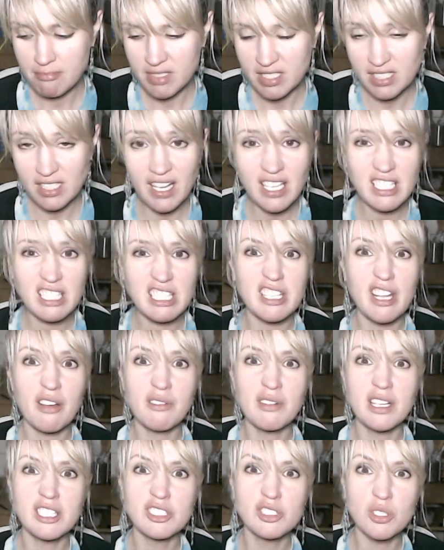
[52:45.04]
So then you
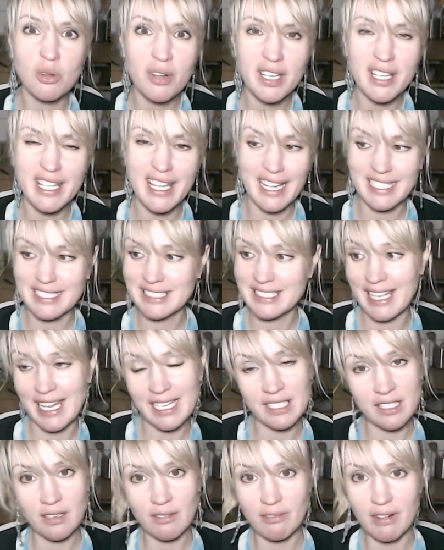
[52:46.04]
don't enjoy getting to the
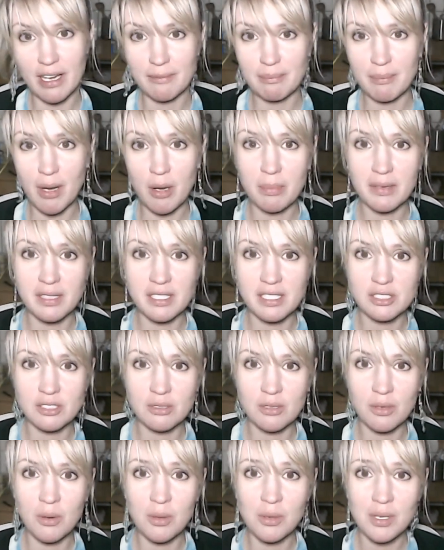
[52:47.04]
end of the rainbow because
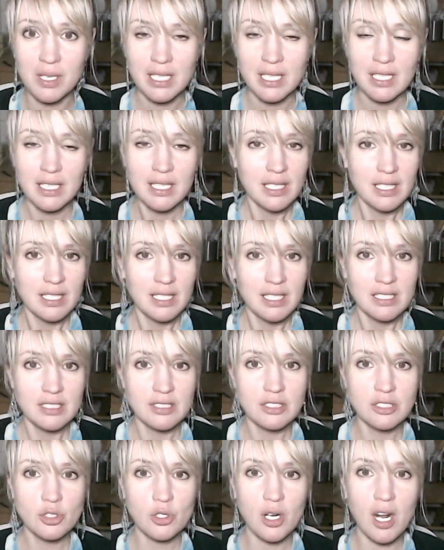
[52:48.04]
you're all
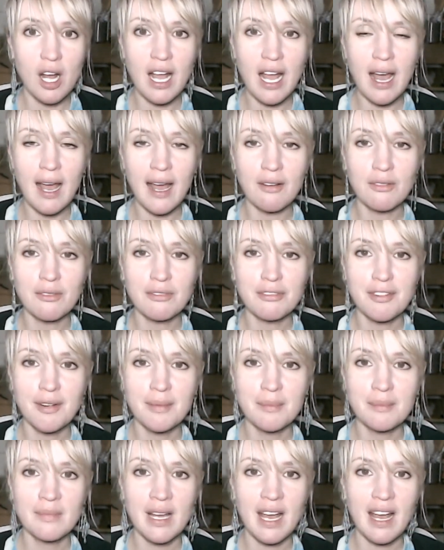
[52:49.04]
strung out
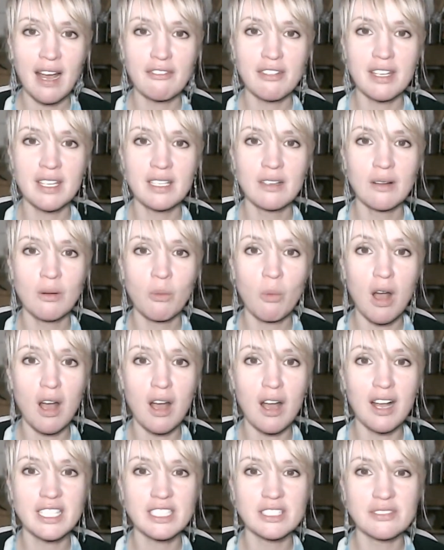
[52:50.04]
from having
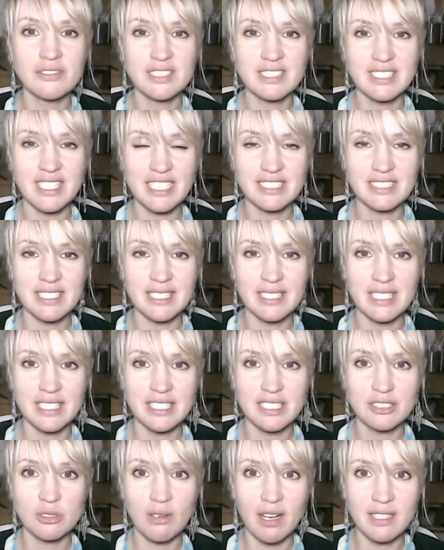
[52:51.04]
worked for 60
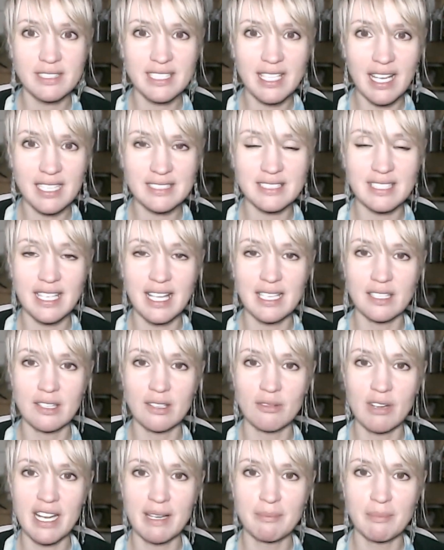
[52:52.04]
years trying to get to the end of
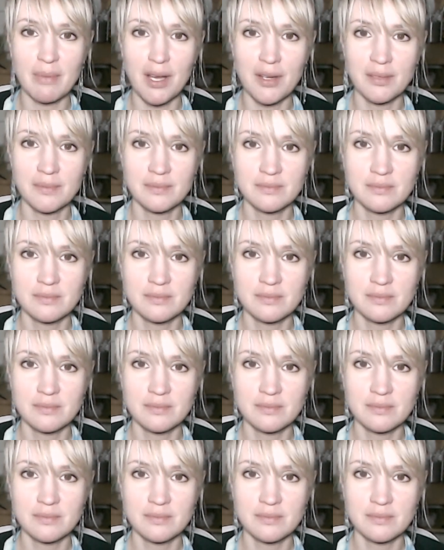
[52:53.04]
the rainbow.